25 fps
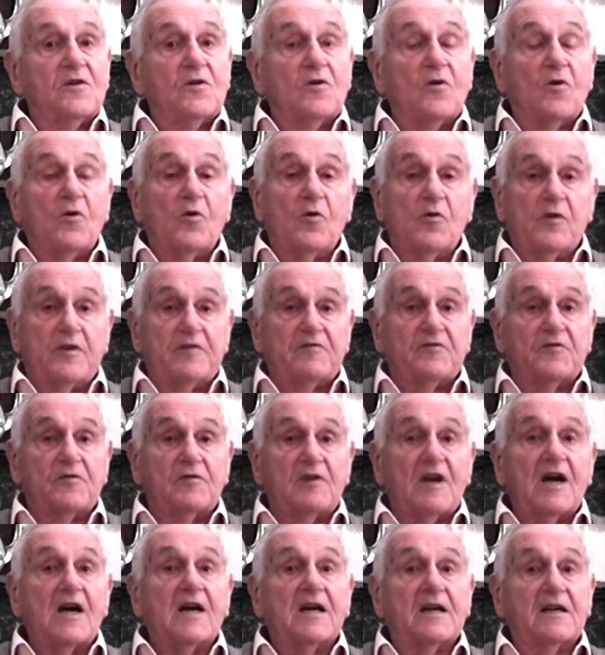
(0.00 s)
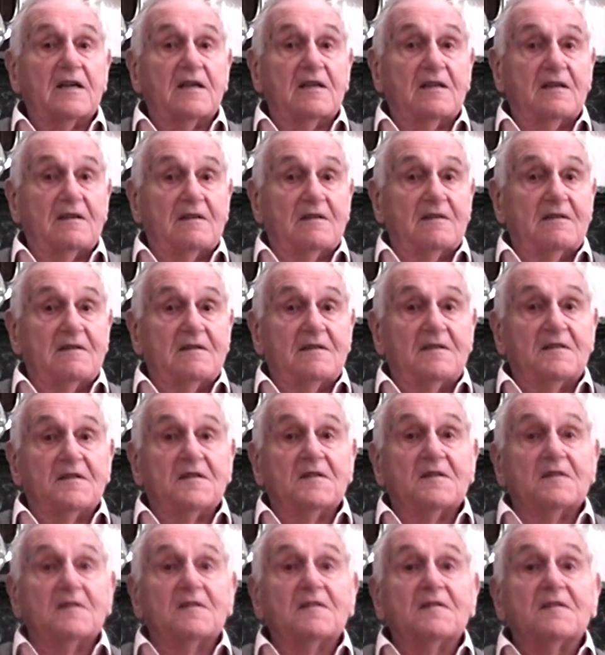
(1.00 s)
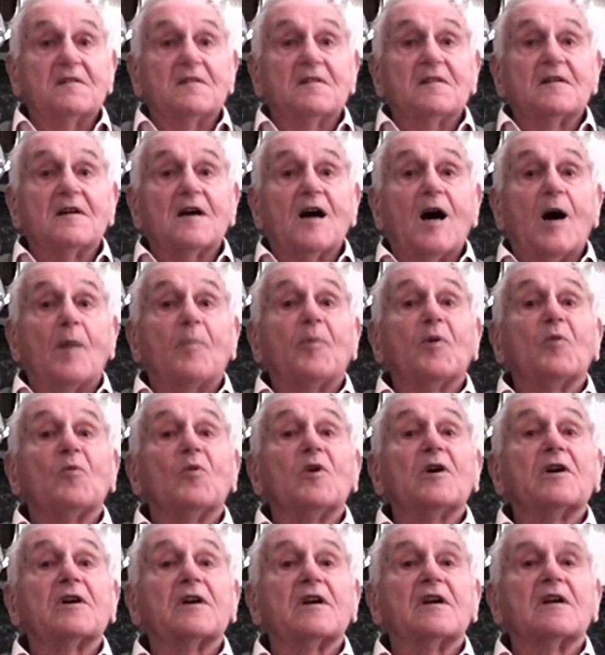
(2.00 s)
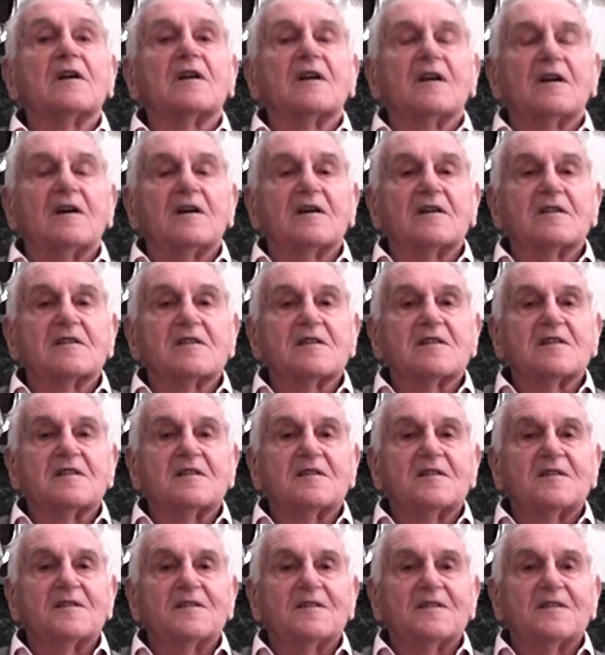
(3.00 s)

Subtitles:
or if you like, upper working class.